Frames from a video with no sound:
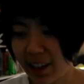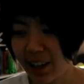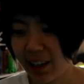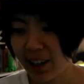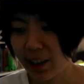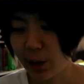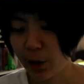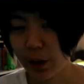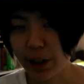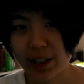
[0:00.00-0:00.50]

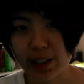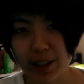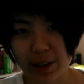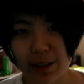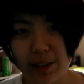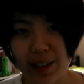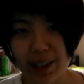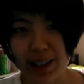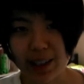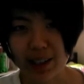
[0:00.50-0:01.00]

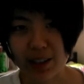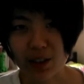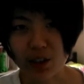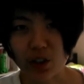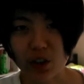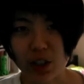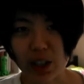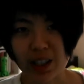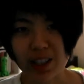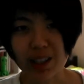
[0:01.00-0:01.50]
creativity isn't
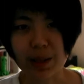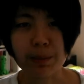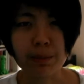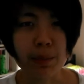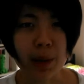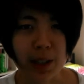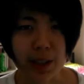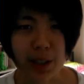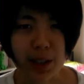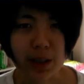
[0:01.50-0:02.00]
just a
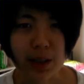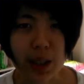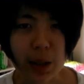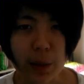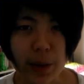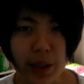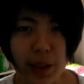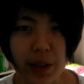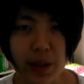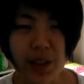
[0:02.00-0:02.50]
muscle that we
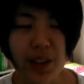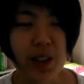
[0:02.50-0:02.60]
use.